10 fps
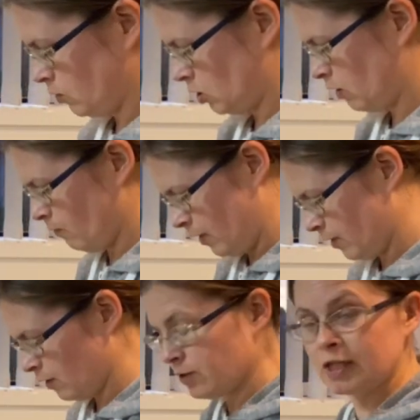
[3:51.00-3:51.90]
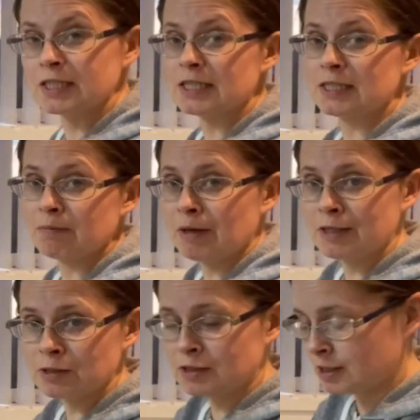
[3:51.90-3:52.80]
And oh my goodness, it
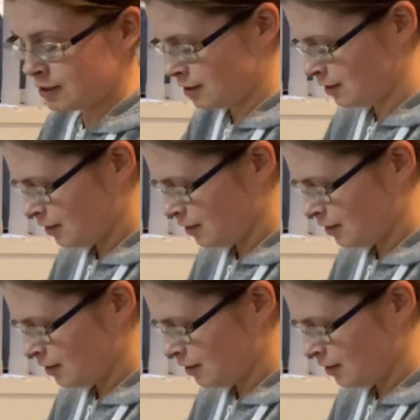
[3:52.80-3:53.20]
smells nice.